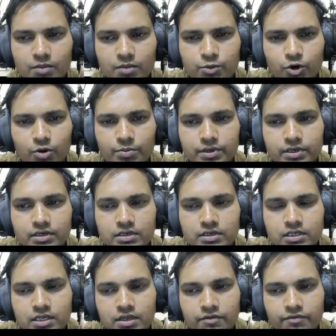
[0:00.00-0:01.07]
proper
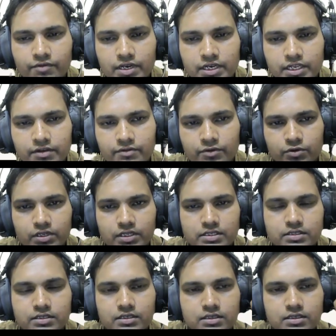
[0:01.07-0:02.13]
will give you
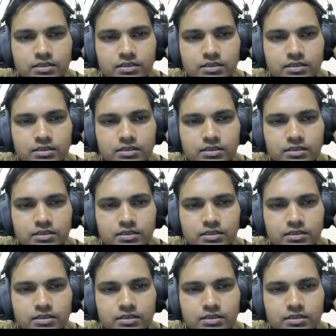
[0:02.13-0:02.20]
this.